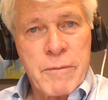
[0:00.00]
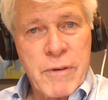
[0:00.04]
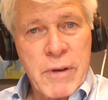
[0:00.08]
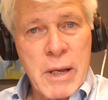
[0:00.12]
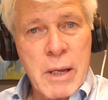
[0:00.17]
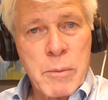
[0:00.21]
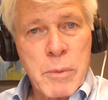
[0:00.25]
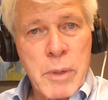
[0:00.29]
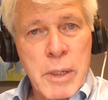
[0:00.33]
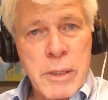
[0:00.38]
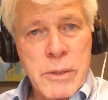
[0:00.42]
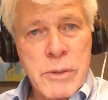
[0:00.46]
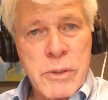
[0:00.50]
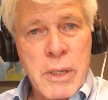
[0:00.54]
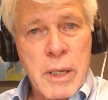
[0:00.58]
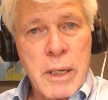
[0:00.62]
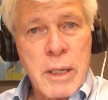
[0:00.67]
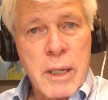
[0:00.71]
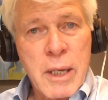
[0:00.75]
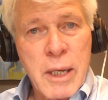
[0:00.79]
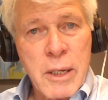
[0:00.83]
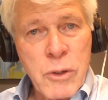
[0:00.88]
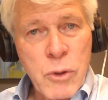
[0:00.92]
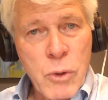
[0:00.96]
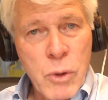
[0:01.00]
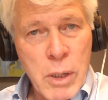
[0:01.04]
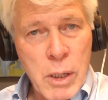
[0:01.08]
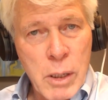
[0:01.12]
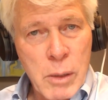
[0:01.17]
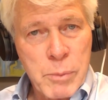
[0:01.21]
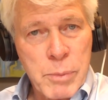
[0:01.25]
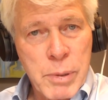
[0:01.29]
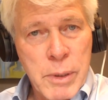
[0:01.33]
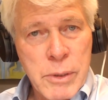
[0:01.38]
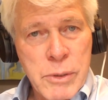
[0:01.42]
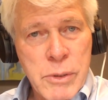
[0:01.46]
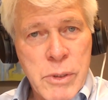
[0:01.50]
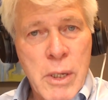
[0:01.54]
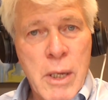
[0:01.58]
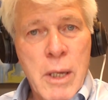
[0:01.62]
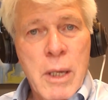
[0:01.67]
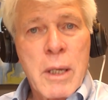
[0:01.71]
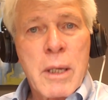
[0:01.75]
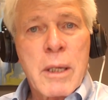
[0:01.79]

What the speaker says: families saying, "Can you help us?